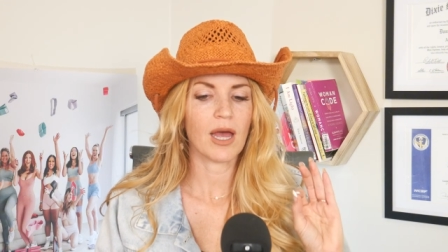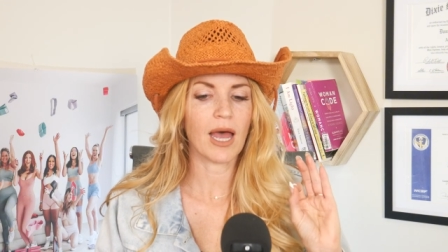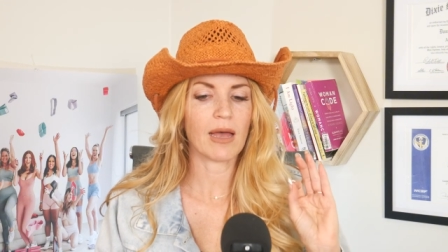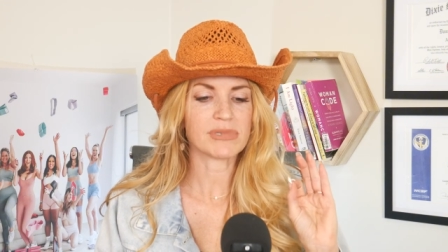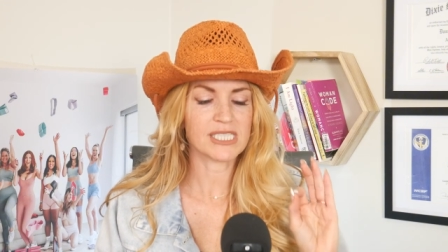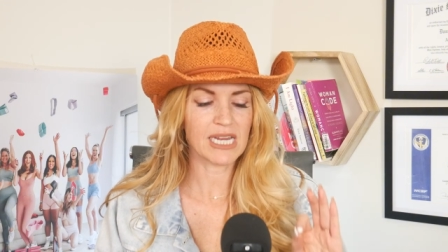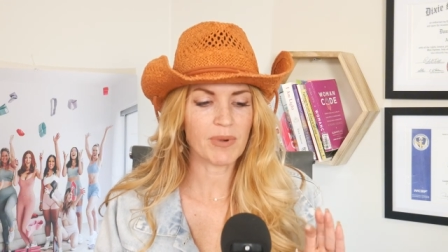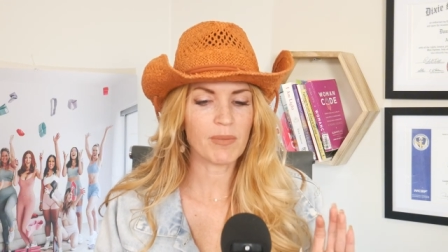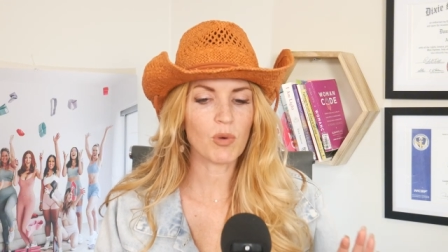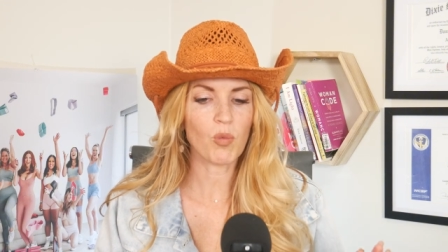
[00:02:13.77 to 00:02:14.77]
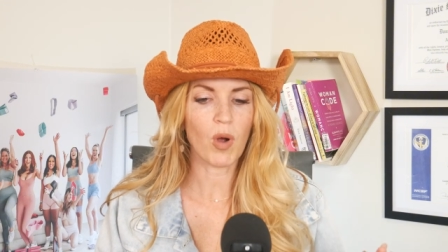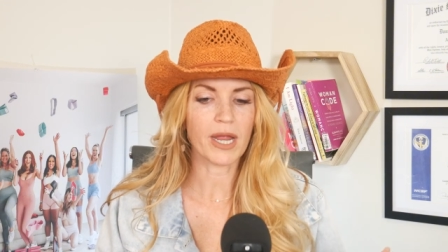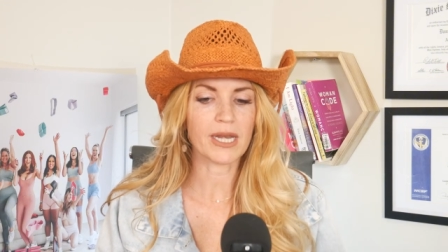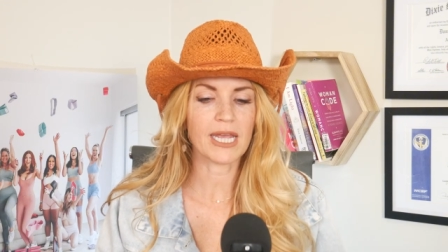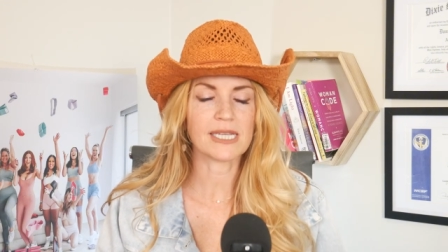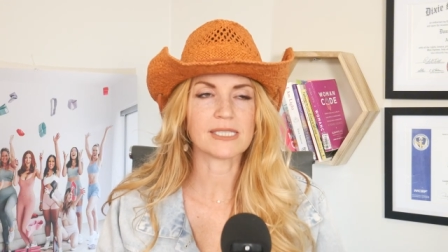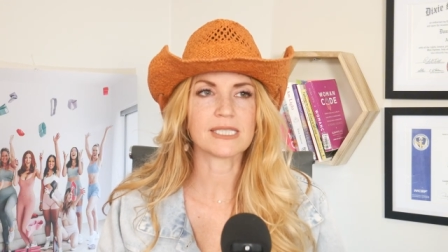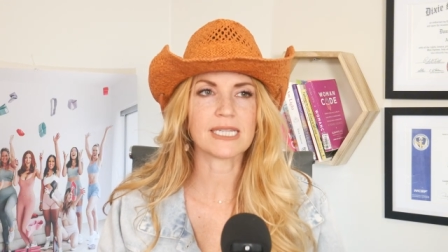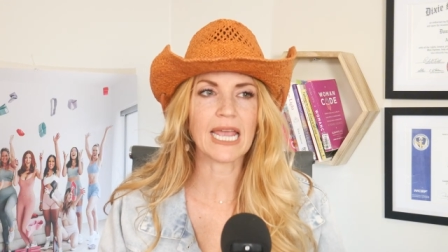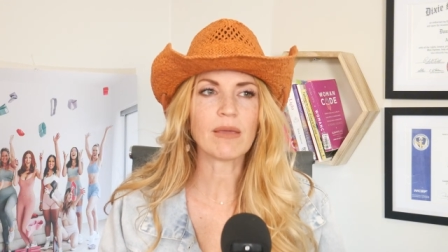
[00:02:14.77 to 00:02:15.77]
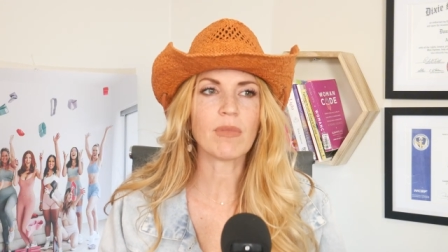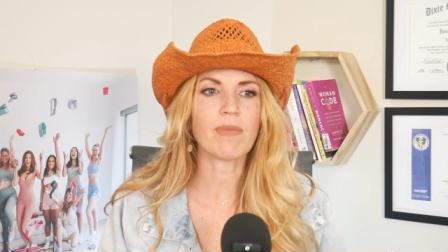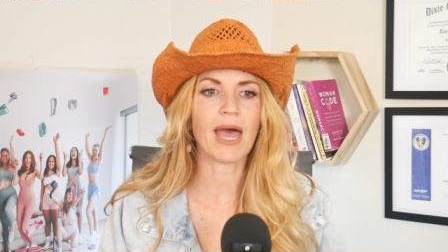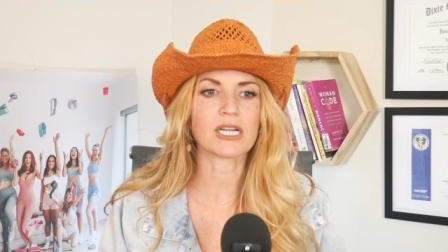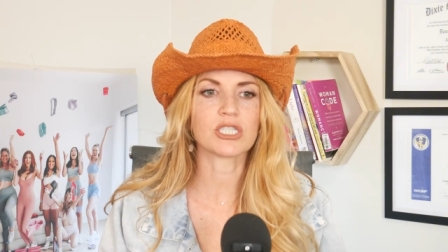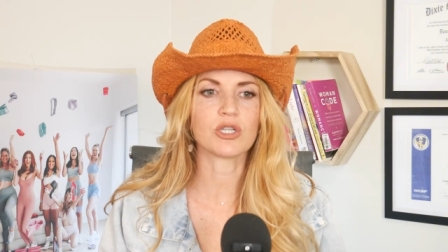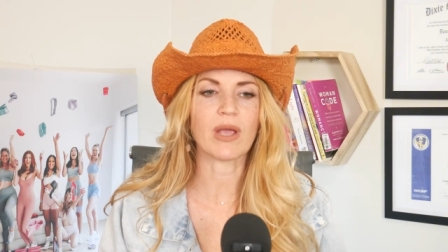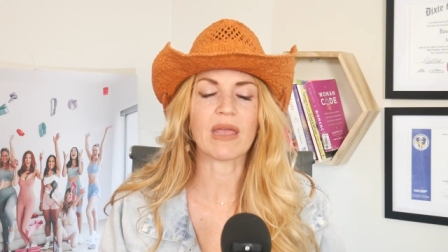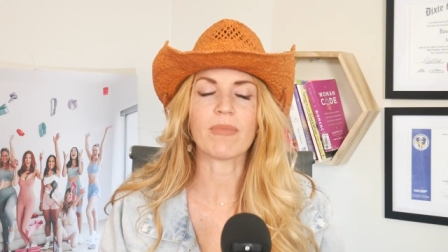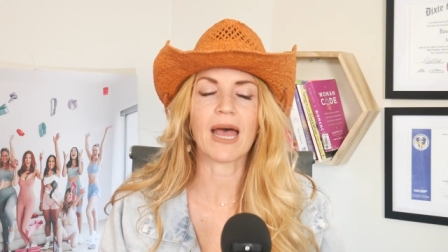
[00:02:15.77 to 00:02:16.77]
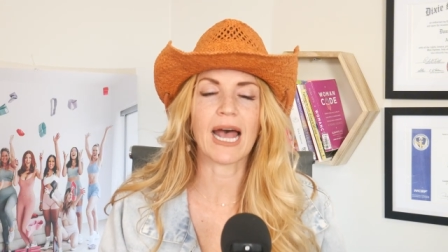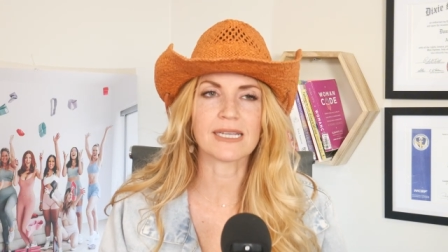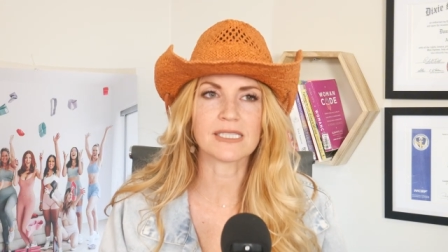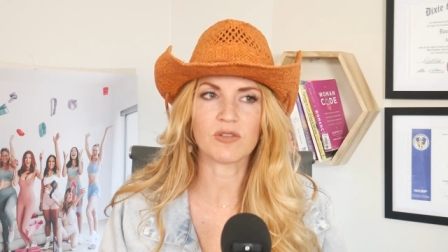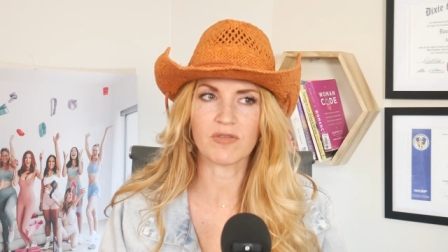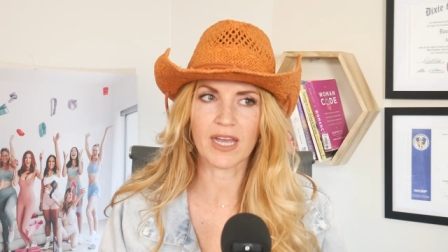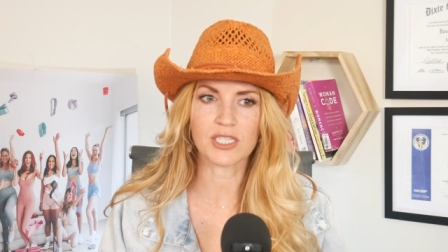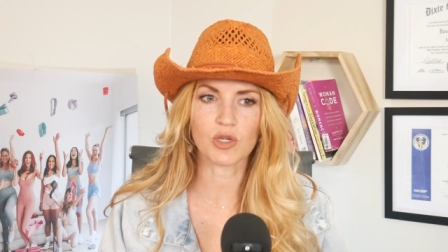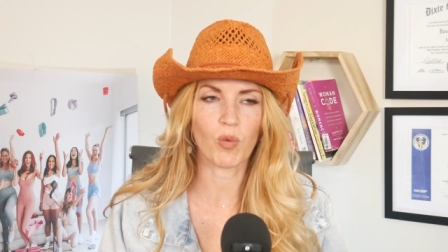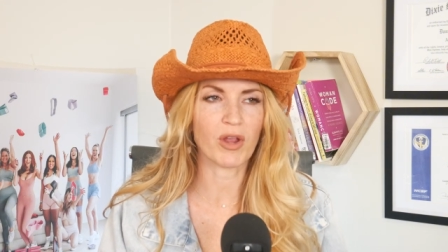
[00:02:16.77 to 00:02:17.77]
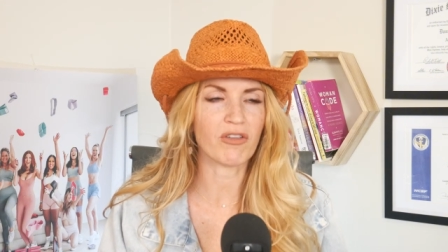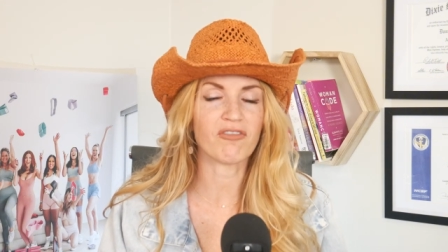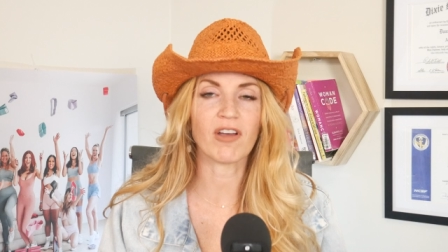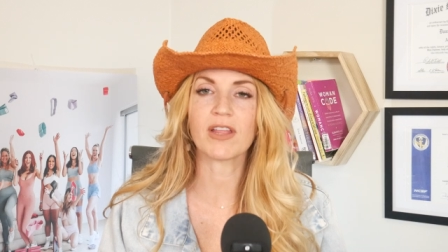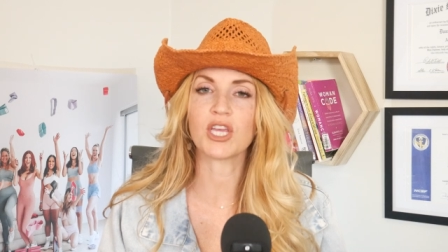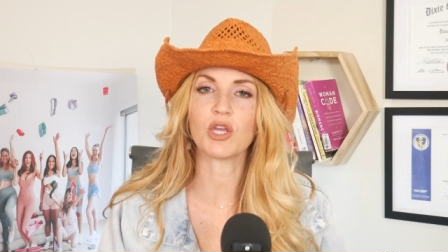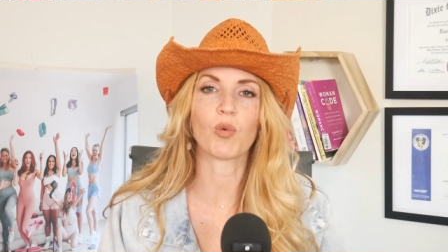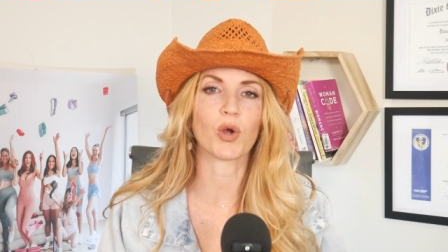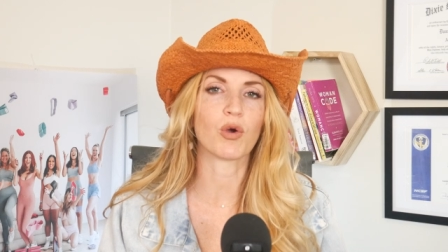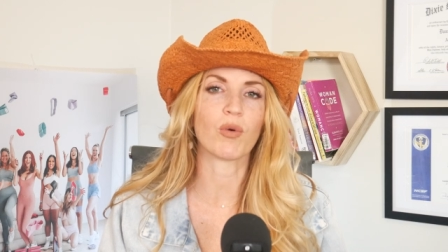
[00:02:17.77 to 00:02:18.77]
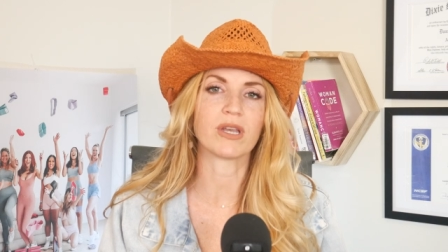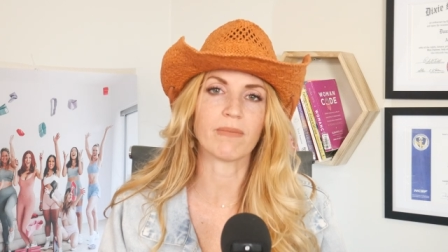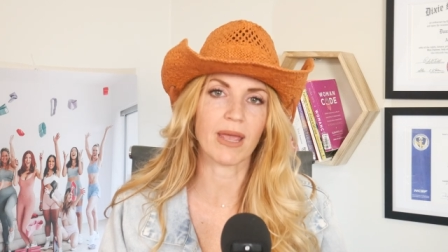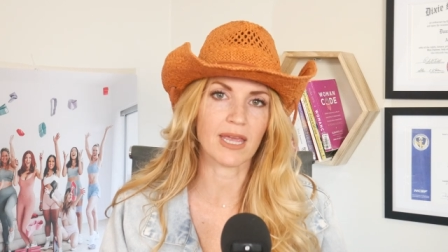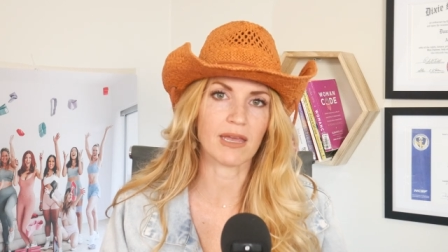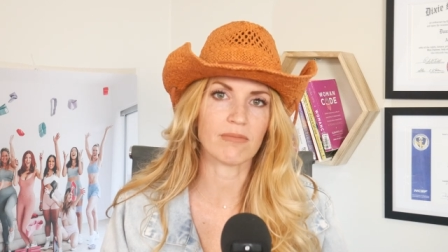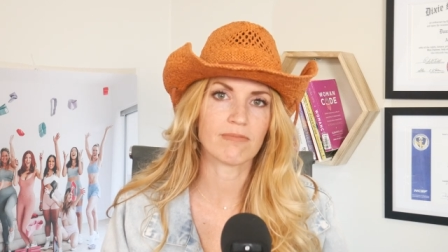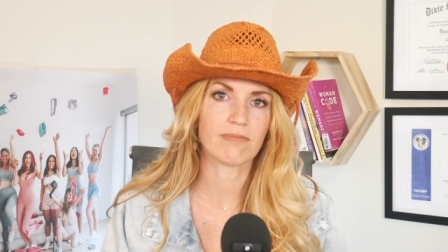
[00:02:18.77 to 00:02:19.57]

um, step number one is take me back to a past event where you felt like you weren't going to make it.